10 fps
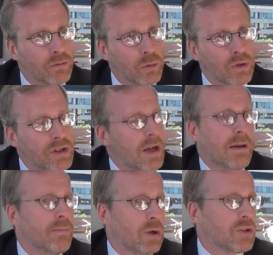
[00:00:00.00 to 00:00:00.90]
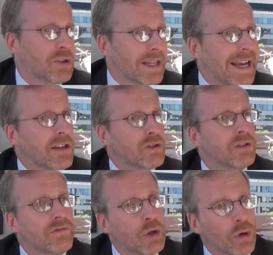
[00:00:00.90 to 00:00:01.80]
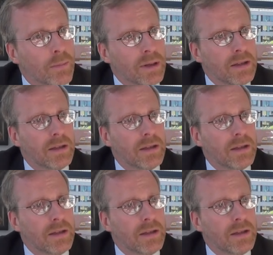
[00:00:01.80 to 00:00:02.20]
rules, but also the Council of Europe.